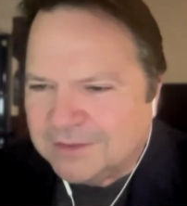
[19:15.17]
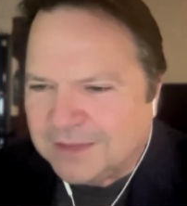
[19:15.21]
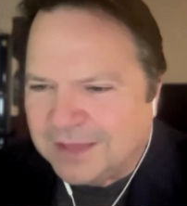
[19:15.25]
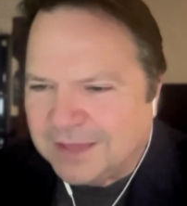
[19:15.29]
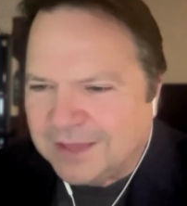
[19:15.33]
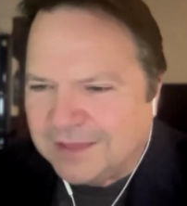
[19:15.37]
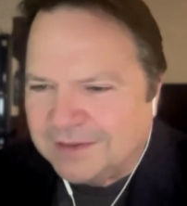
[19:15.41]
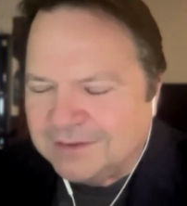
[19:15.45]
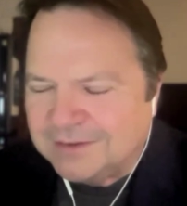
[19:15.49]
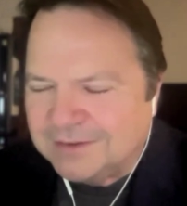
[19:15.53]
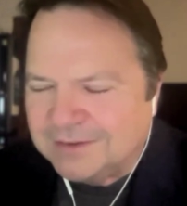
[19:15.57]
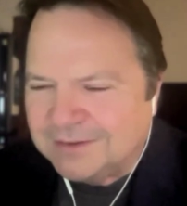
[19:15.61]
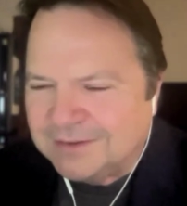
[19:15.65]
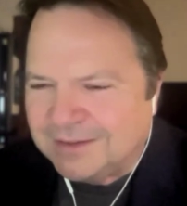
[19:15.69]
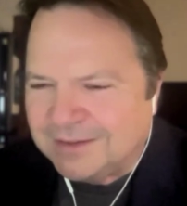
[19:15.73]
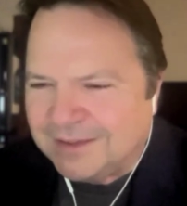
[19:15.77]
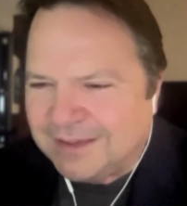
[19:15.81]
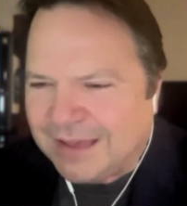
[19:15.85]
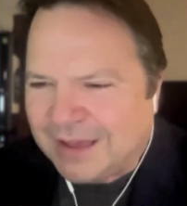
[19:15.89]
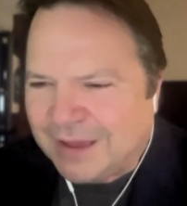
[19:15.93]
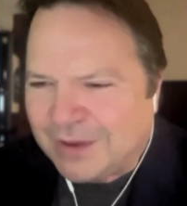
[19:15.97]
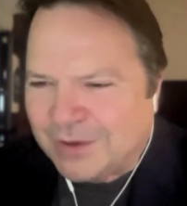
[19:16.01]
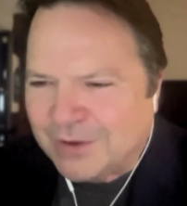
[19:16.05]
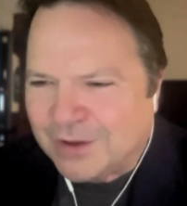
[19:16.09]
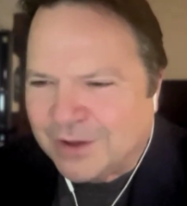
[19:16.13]
that
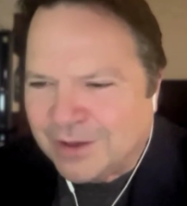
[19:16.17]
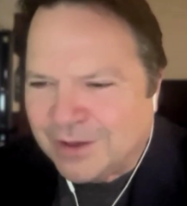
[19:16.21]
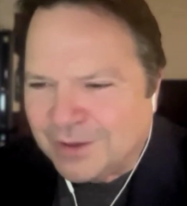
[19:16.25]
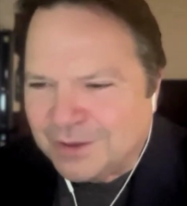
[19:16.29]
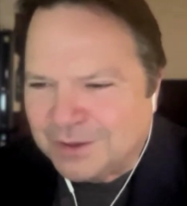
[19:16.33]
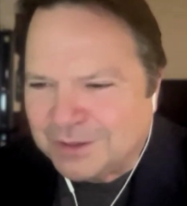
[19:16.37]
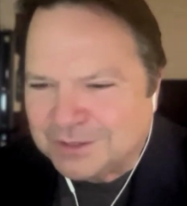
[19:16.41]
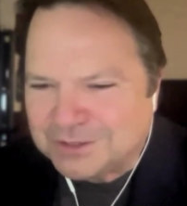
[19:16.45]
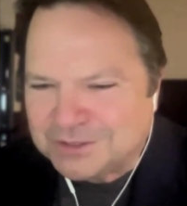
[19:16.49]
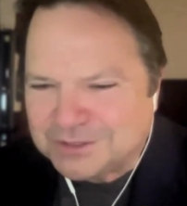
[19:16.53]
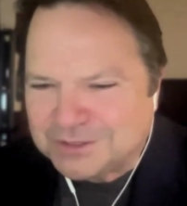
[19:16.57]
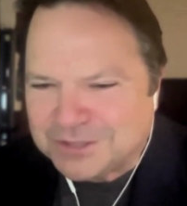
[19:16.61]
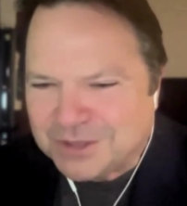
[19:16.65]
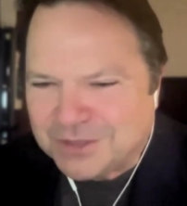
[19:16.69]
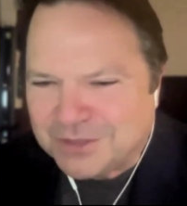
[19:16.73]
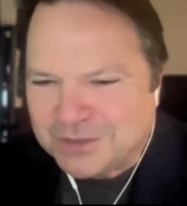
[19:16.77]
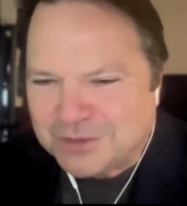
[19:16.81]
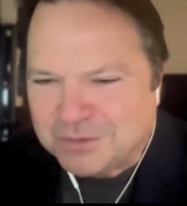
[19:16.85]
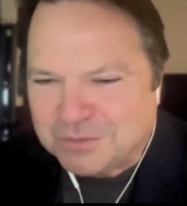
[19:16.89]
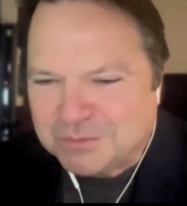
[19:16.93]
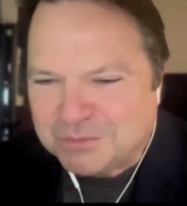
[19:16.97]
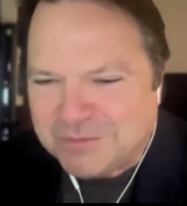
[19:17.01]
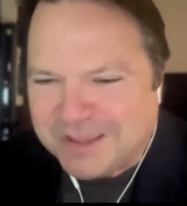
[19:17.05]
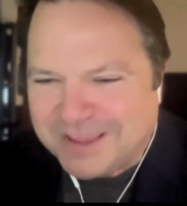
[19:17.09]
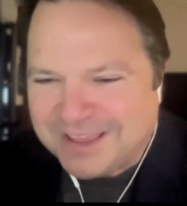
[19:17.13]
alcoholic
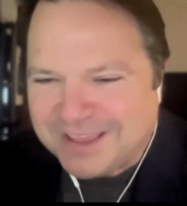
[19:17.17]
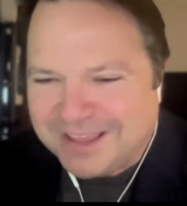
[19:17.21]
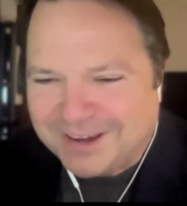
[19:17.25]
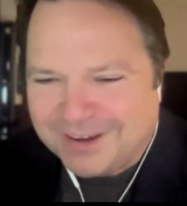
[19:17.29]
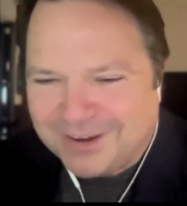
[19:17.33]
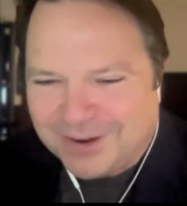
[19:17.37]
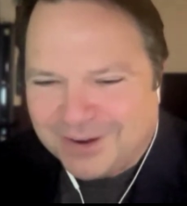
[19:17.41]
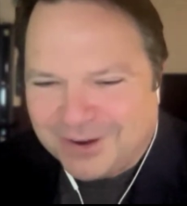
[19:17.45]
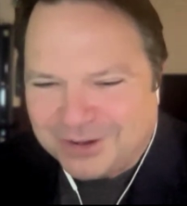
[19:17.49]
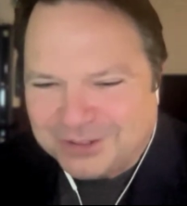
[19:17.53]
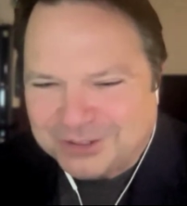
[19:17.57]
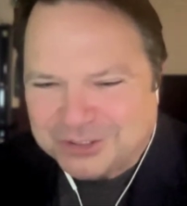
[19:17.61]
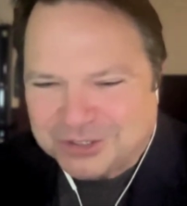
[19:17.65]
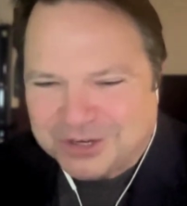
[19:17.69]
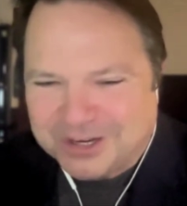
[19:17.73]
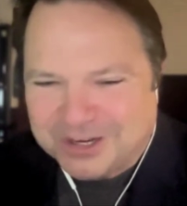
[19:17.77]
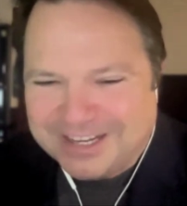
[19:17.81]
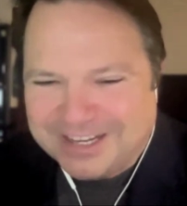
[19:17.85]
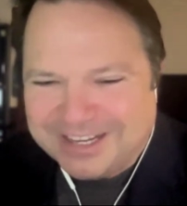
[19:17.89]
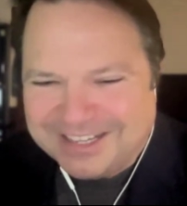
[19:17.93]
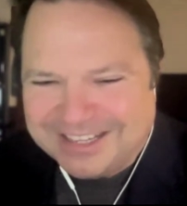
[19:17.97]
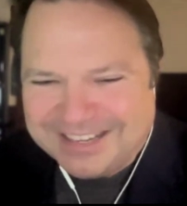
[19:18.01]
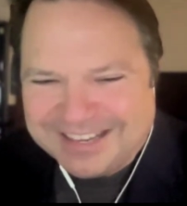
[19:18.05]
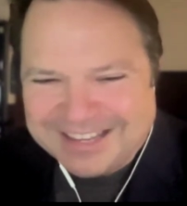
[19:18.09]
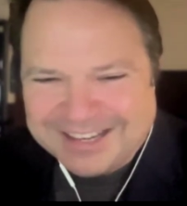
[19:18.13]
Southern men are
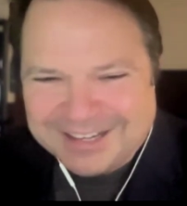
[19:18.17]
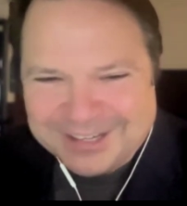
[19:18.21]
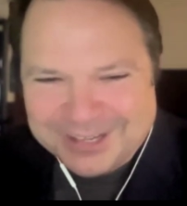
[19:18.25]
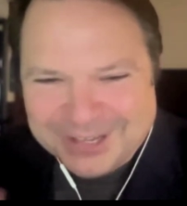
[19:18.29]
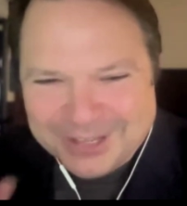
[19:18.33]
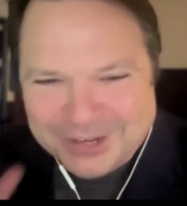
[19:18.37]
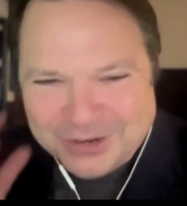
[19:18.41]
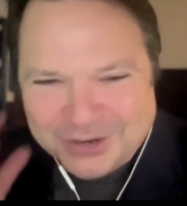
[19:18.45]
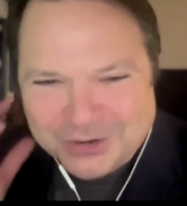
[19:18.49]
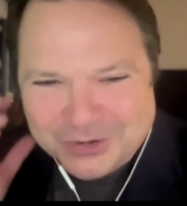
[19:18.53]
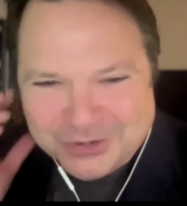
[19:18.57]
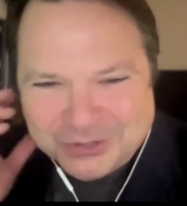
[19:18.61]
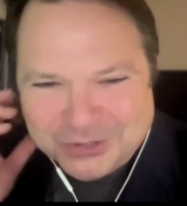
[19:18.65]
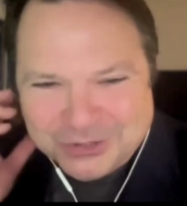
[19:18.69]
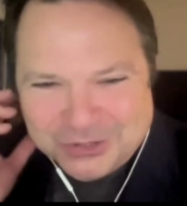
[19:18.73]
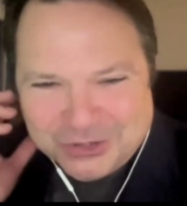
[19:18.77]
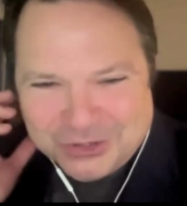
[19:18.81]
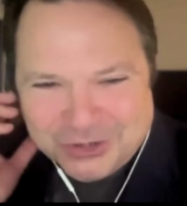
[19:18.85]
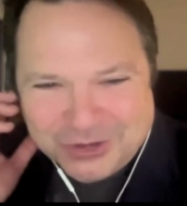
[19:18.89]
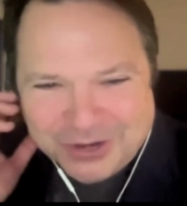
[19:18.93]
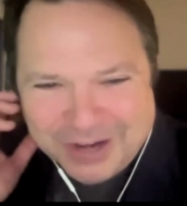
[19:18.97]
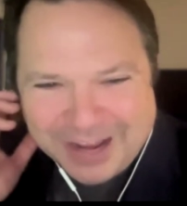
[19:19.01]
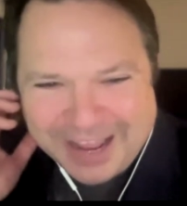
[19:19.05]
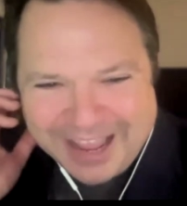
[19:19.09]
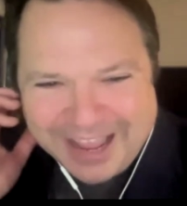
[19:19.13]
treated in
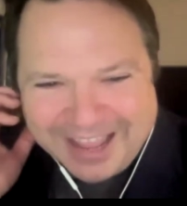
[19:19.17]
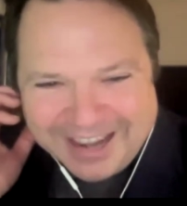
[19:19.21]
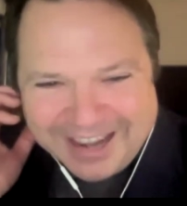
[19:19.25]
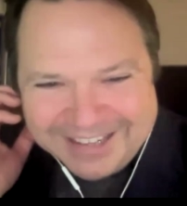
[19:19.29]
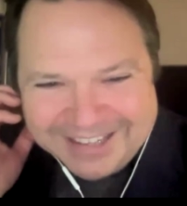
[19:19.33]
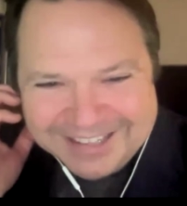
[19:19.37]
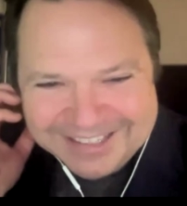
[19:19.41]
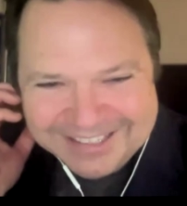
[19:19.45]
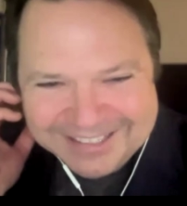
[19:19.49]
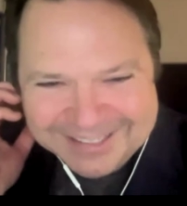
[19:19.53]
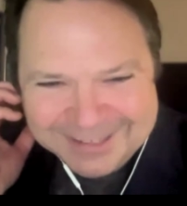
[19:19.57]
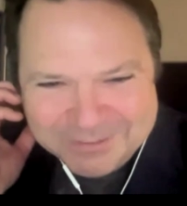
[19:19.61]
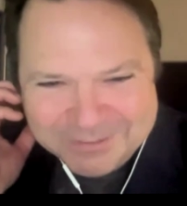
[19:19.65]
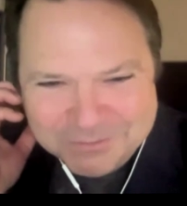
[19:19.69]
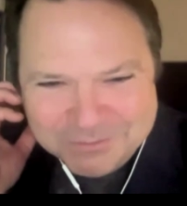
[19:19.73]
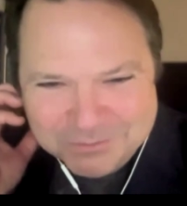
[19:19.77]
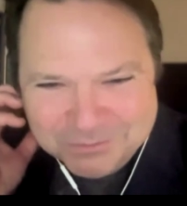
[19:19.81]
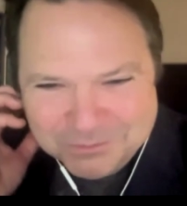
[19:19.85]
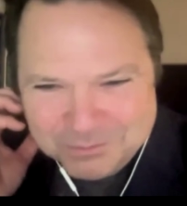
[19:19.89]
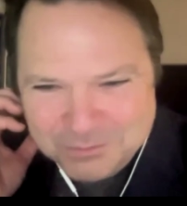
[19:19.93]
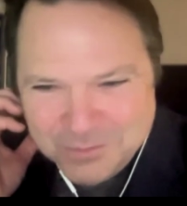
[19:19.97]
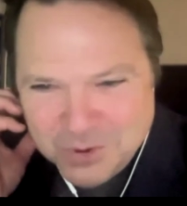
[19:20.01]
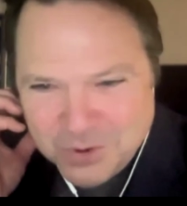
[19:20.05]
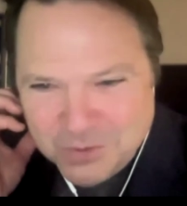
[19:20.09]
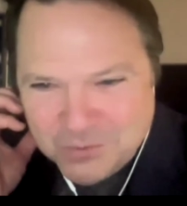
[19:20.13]
literature and
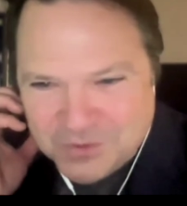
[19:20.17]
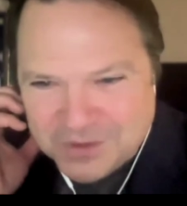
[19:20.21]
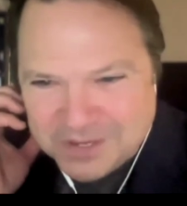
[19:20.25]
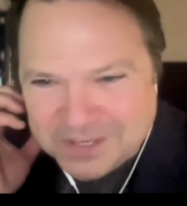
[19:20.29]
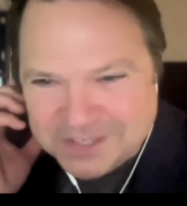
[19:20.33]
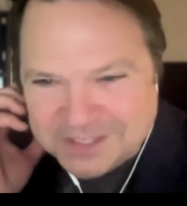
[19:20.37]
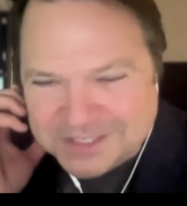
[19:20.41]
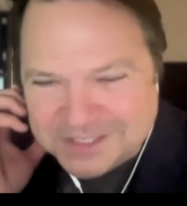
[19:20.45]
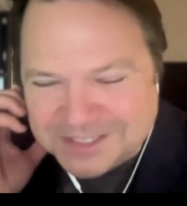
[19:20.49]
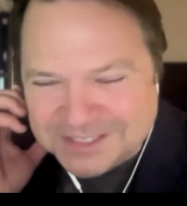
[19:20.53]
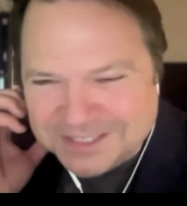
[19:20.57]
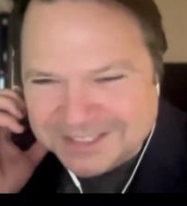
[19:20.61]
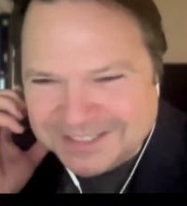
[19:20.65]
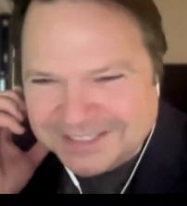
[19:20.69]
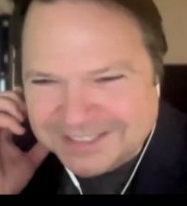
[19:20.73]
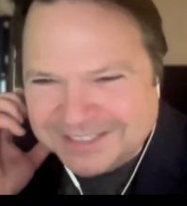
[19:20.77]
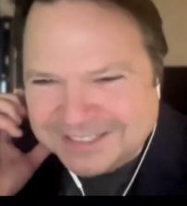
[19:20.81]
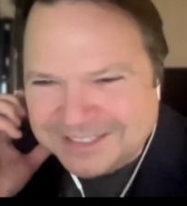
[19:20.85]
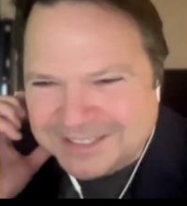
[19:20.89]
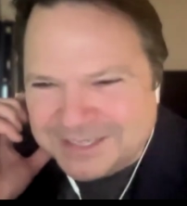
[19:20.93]
movies,